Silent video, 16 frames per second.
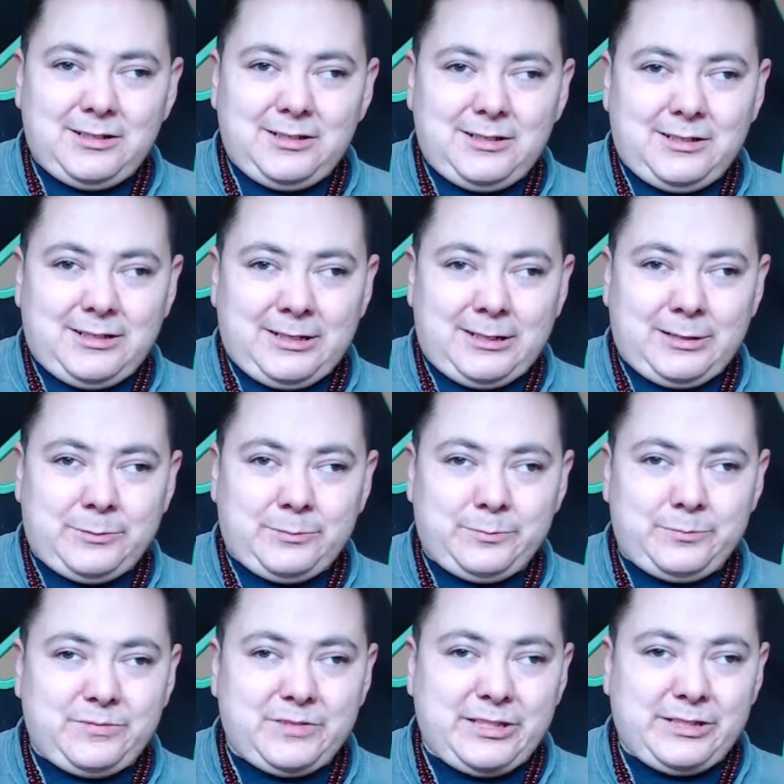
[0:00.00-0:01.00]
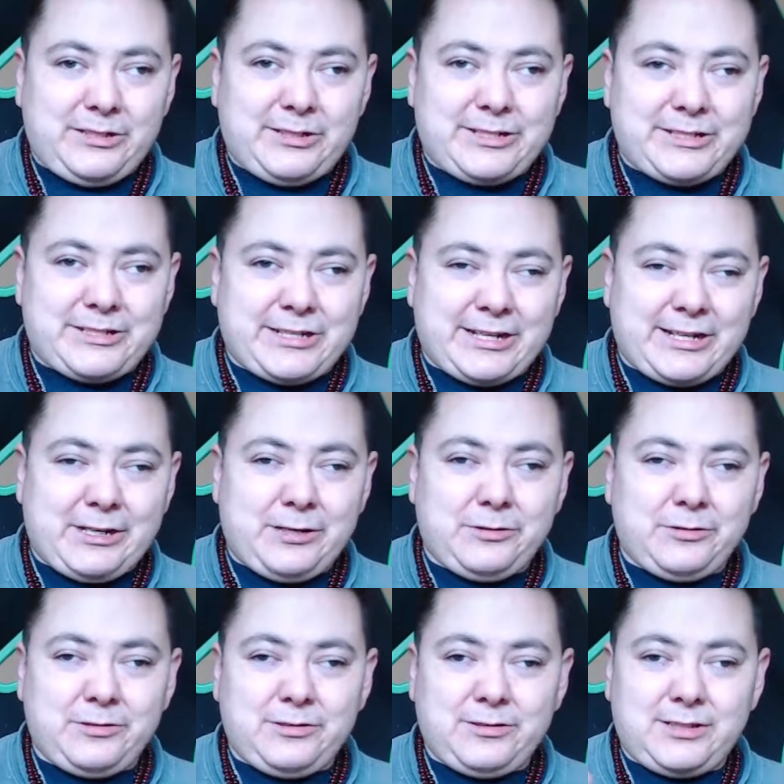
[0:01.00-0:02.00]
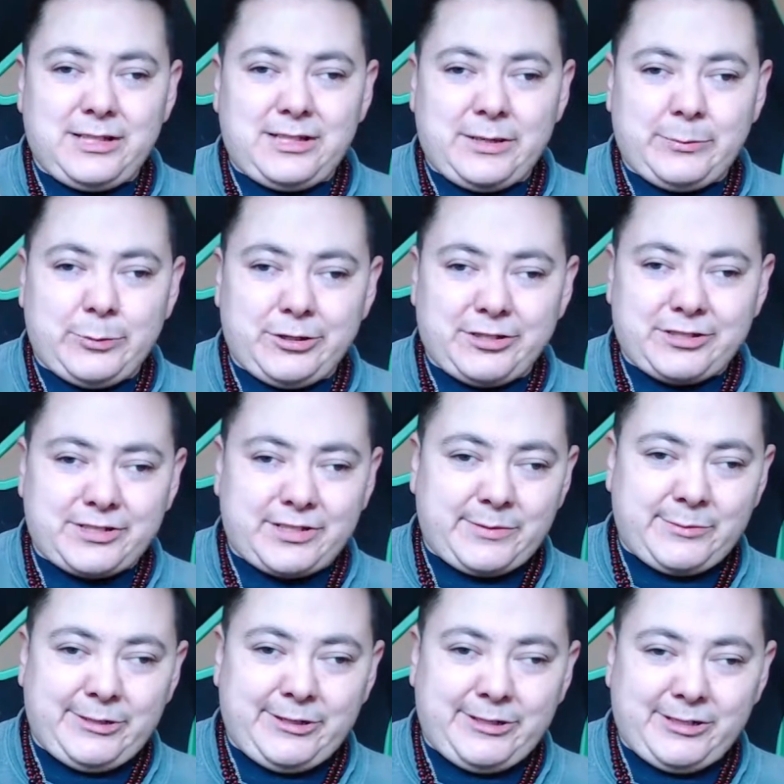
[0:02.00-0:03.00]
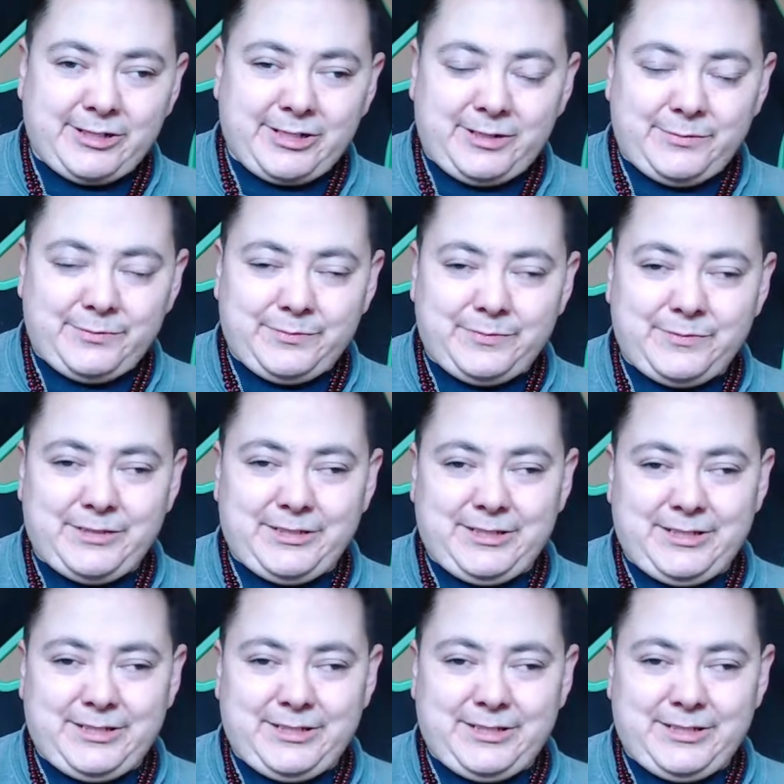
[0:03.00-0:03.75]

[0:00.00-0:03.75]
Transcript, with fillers: um, then you can check out gebotheshaman.com.